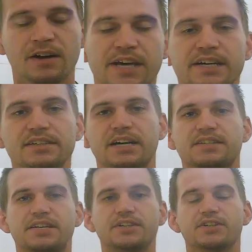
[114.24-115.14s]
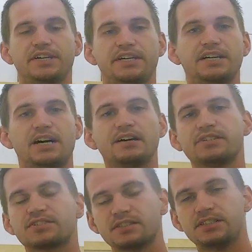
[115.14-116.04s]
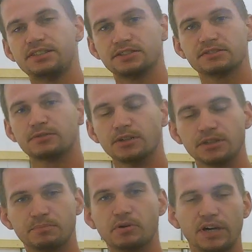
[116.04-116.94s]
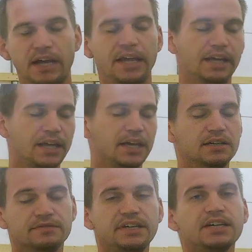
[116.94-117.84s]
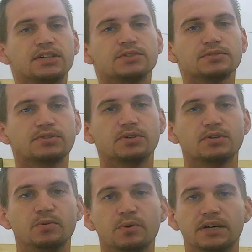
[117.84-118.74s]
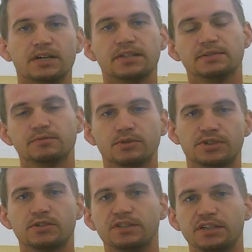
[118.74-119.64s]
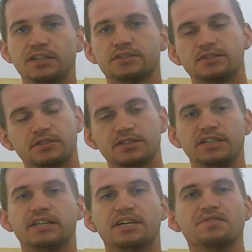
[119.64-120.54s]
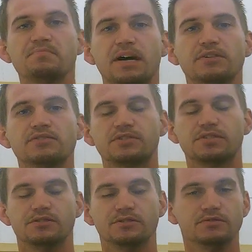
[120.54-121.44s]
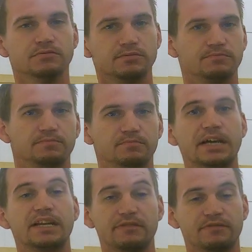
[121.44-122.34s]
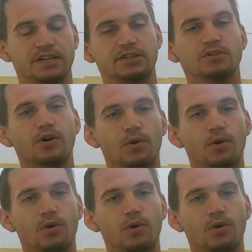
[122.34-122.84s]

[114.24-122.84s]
Okay, the next thing you're gonna need, obviously, you're wanting to put it in a vehicle. So what you're gonna need is you're gonna need engine mounts to make that vehicle